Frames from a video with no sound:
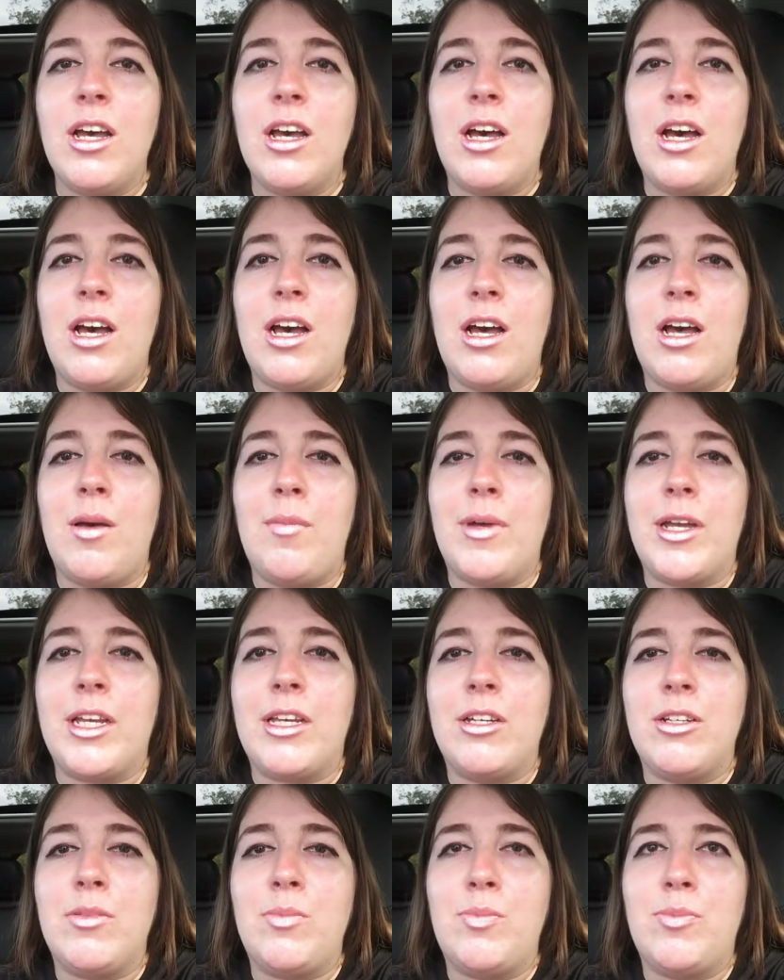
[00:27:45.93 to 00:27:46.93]
Um, I
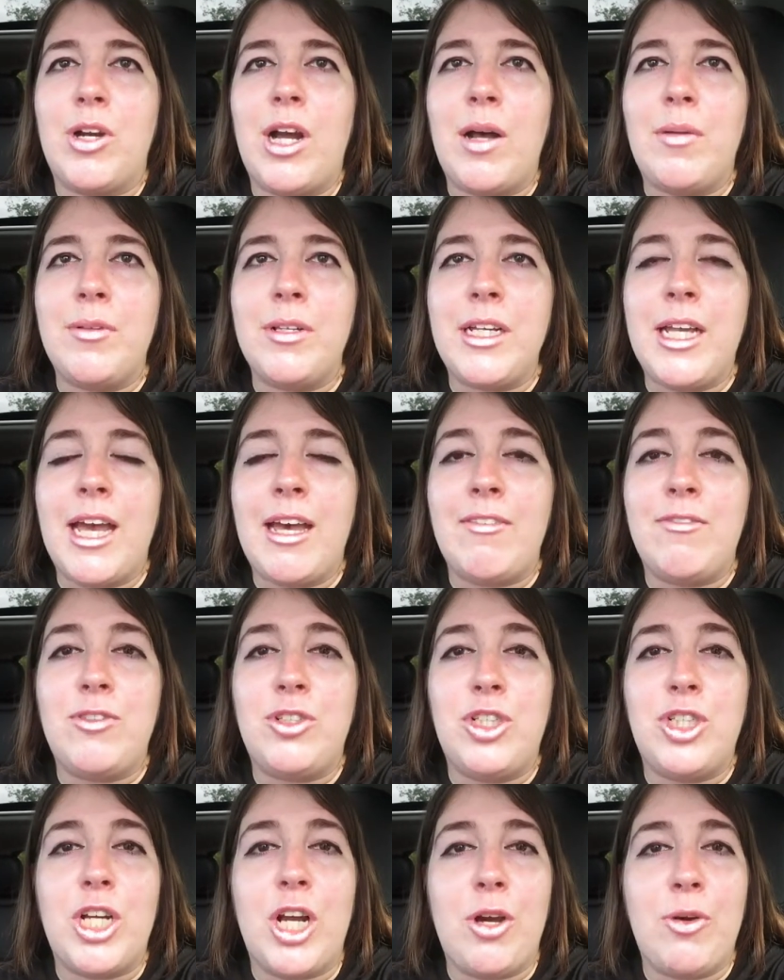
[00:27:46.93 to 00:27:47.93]
could probably
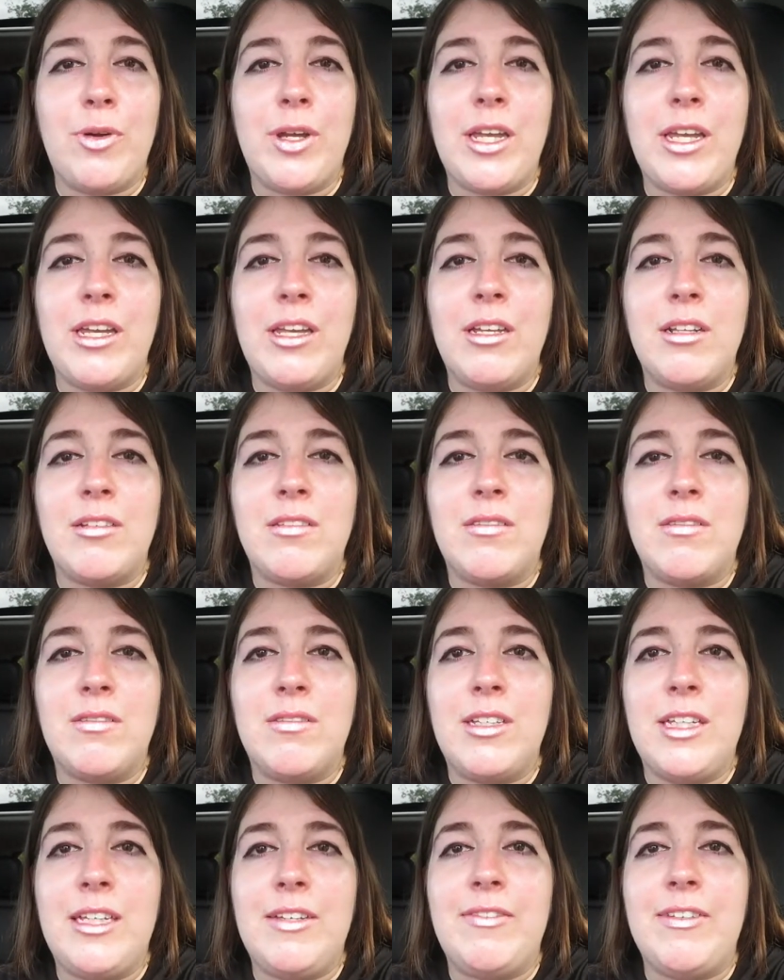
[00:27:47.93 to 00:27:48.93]
have Joey
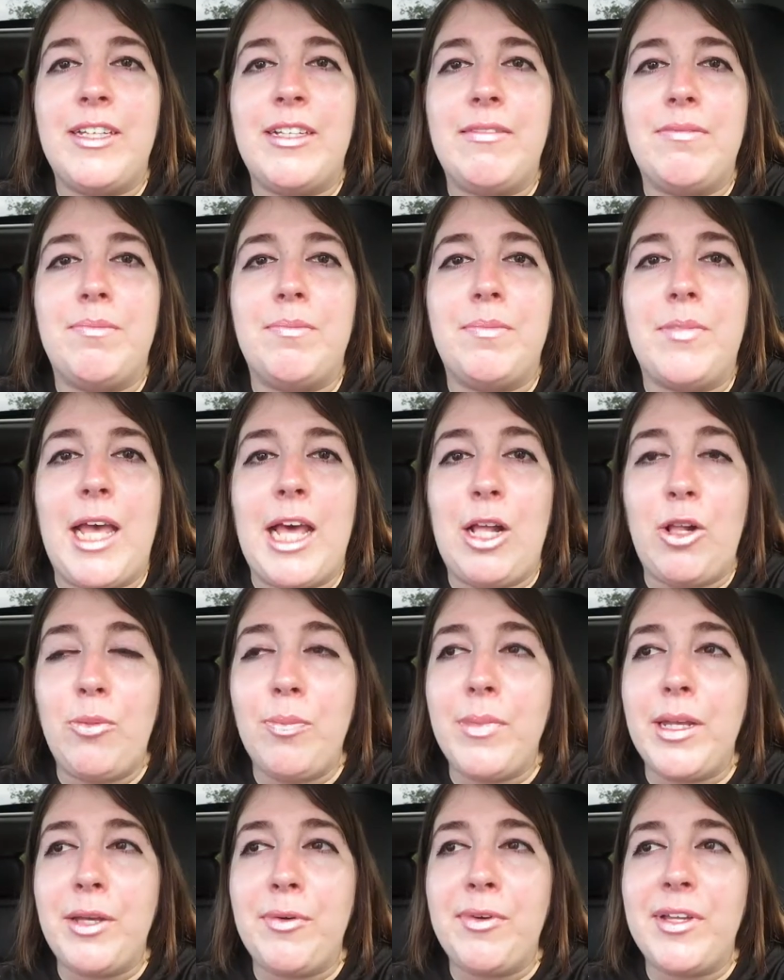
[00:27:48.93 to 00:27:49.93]
even help
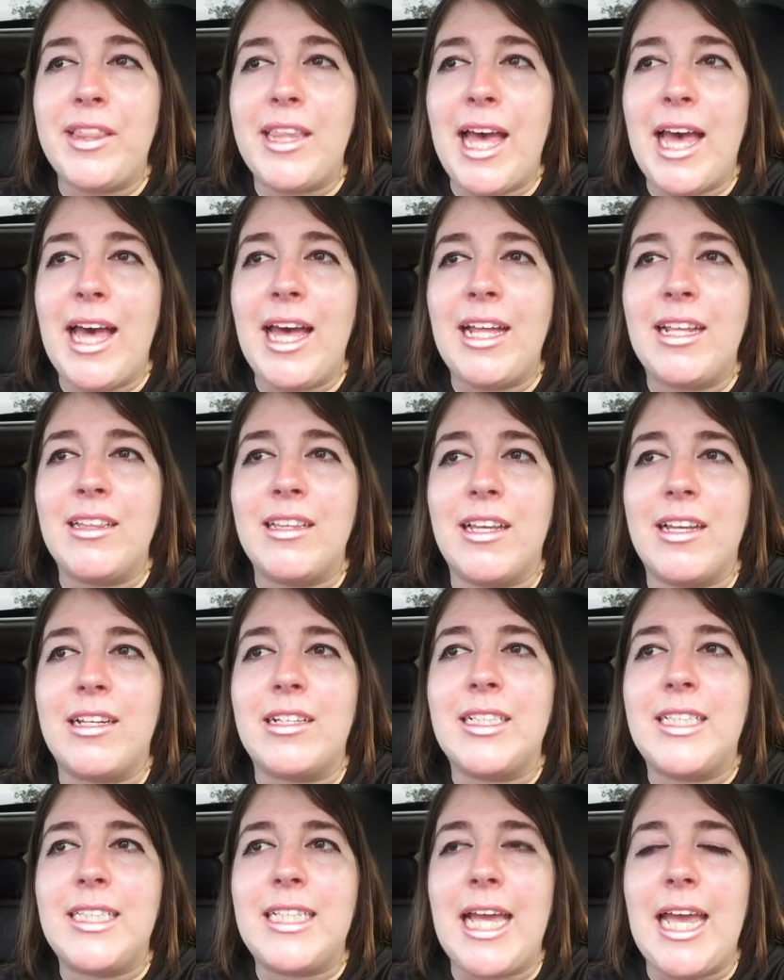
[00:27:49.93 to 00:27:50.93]
me with that and
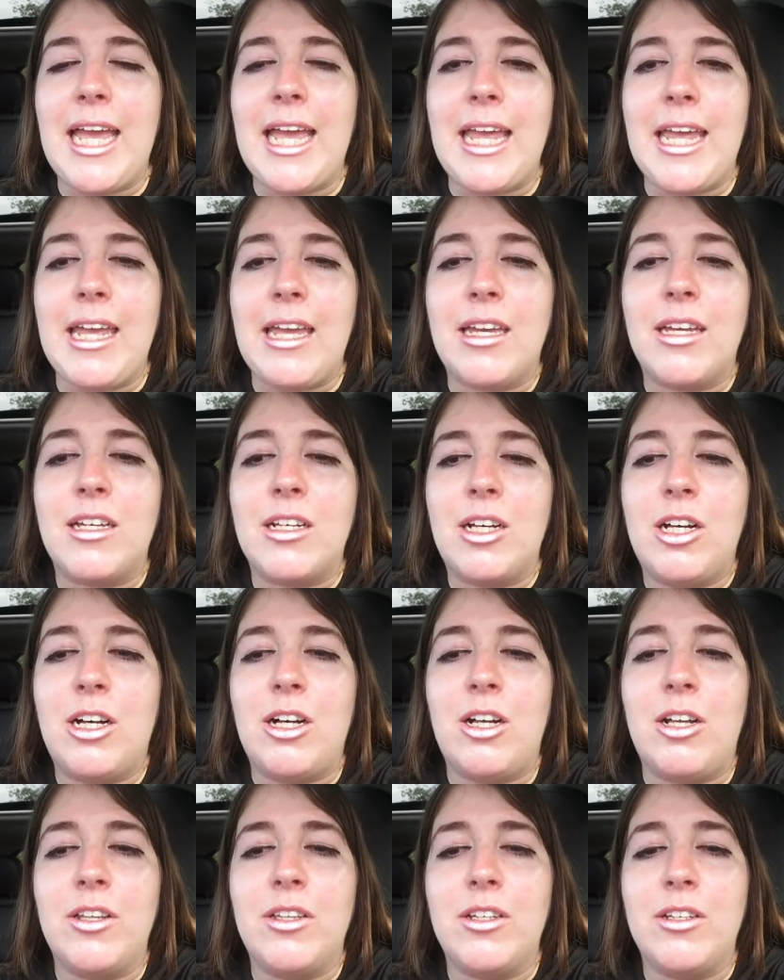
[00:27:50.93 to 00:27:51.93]
like say
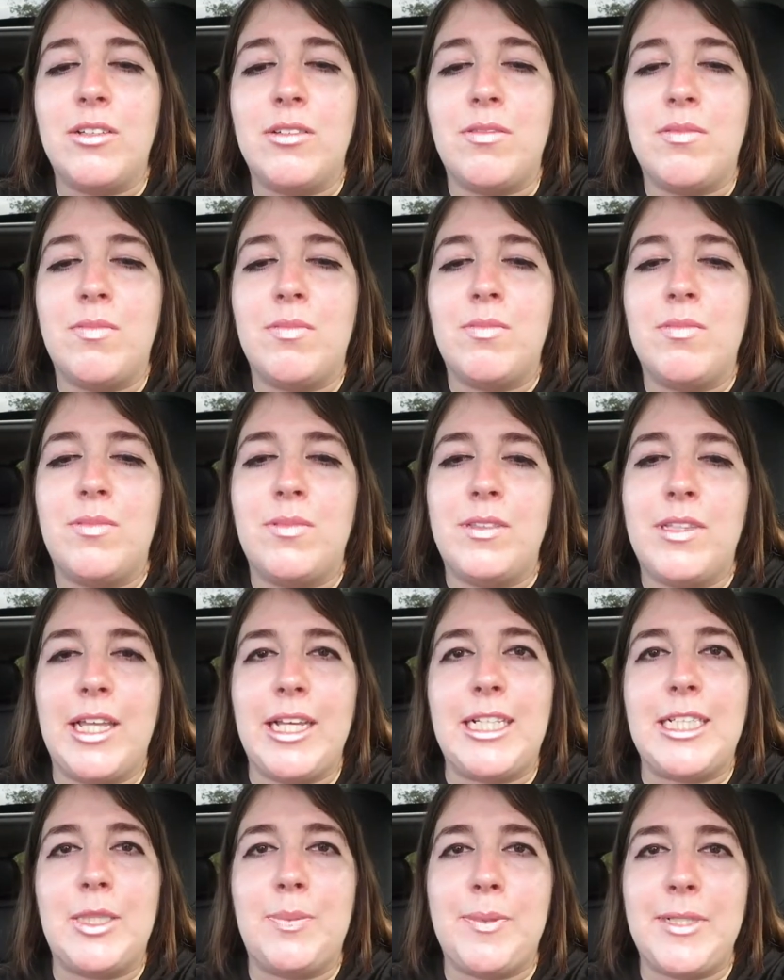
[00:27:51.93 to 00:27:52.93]
all the
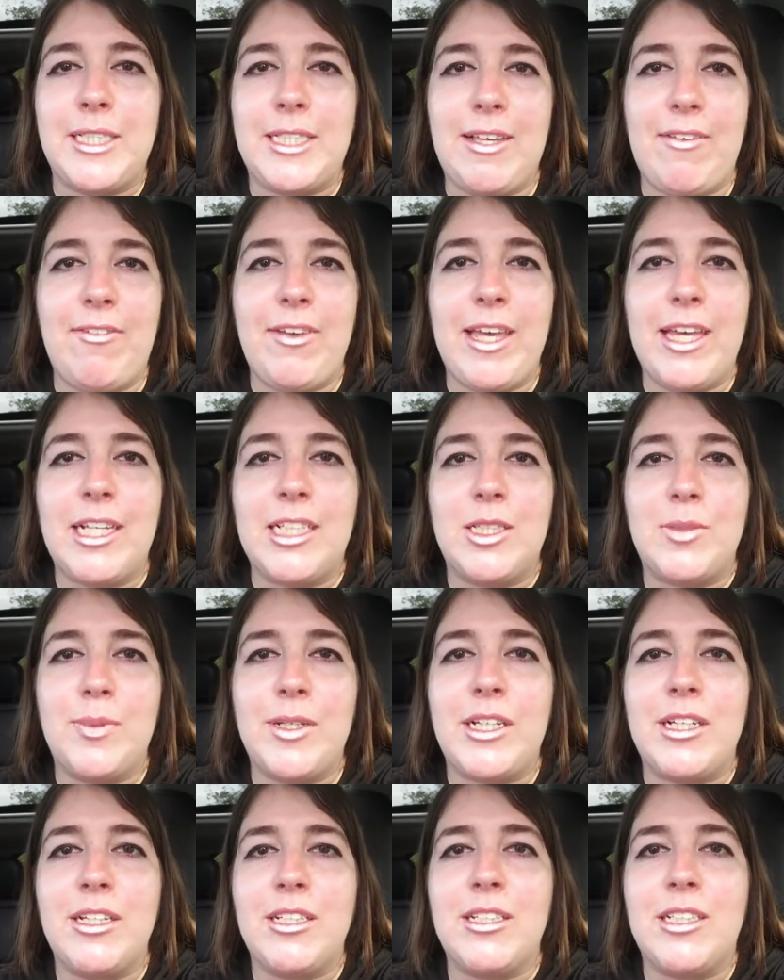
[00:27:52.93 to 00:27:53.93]
like specifics
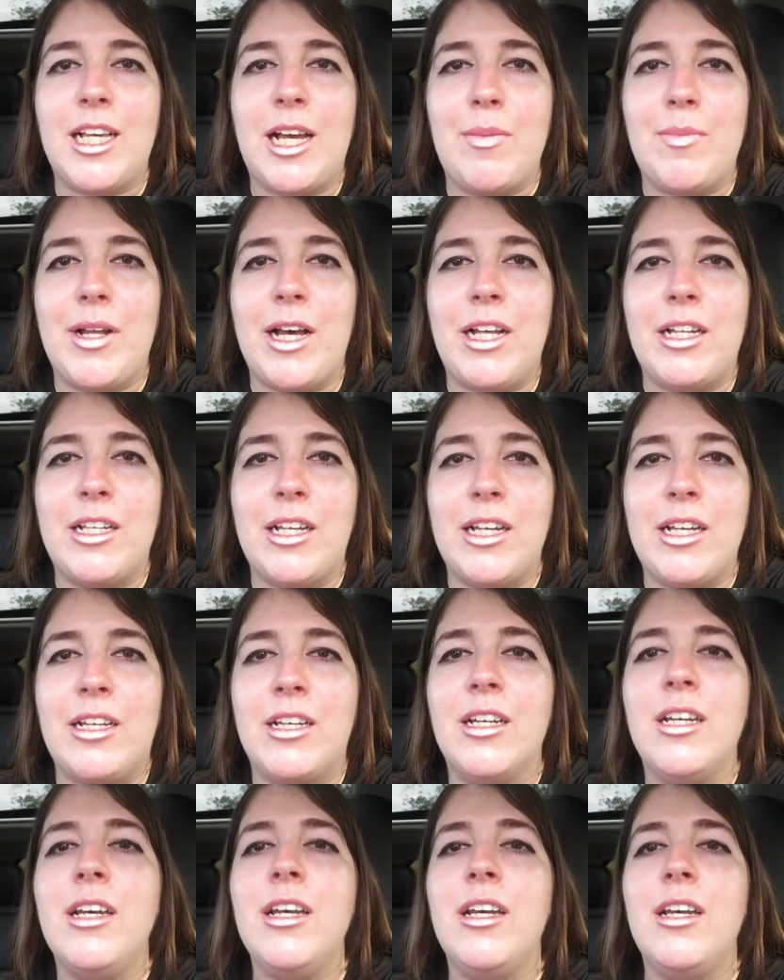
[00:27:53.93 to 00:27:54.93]
because I'm not like
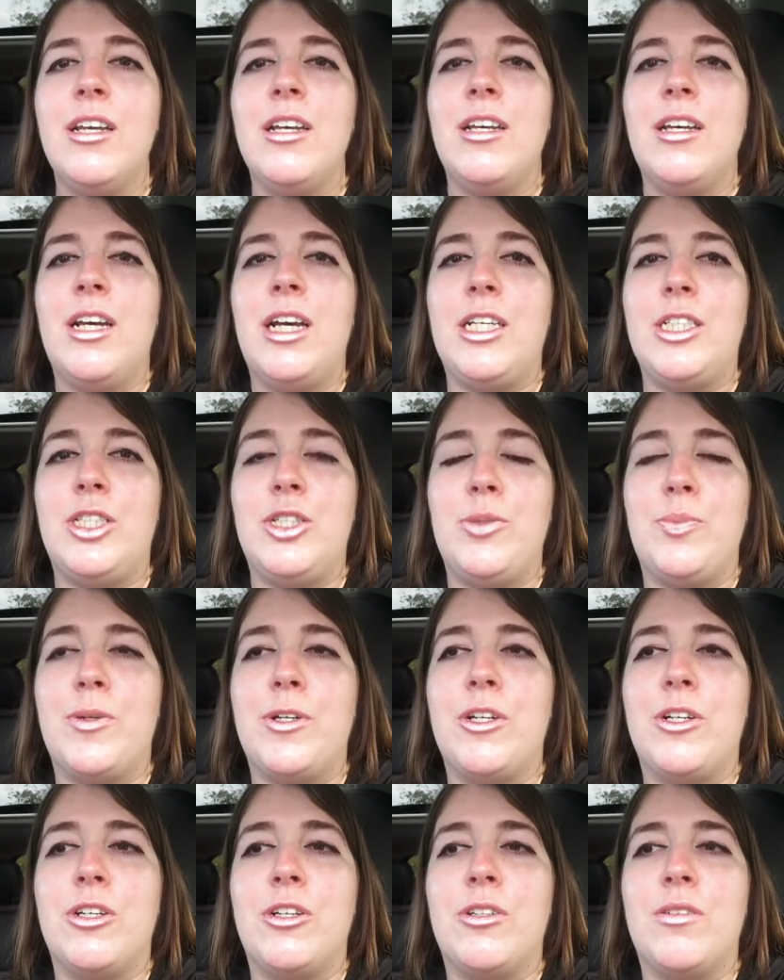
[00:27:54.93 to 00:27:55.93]
a
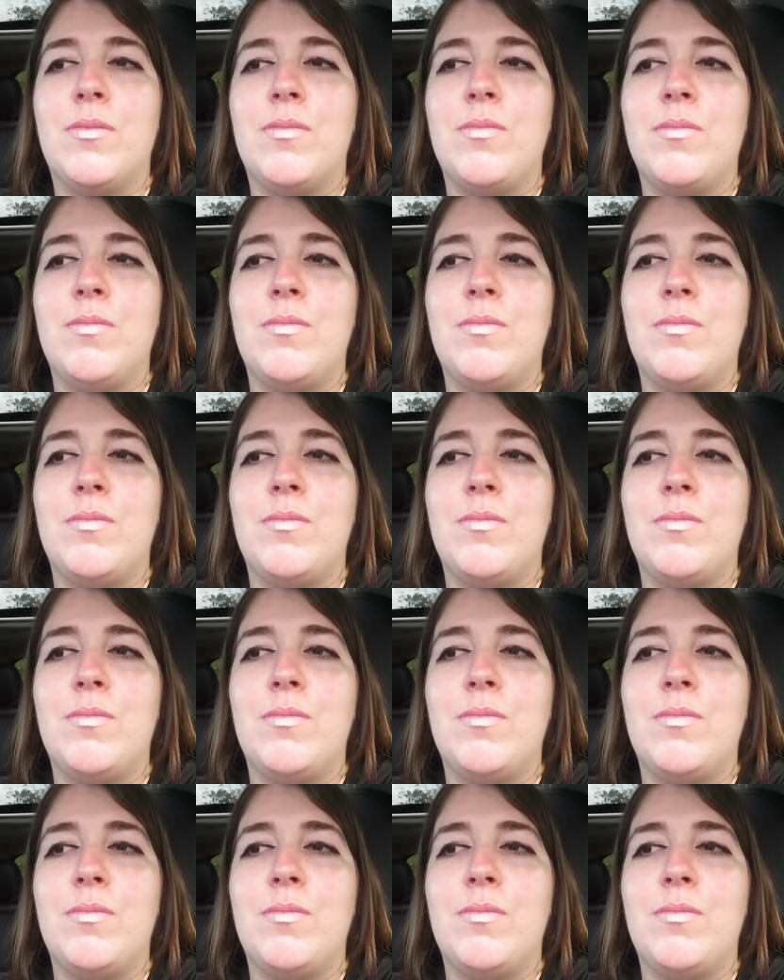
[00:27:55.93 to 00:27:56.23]
super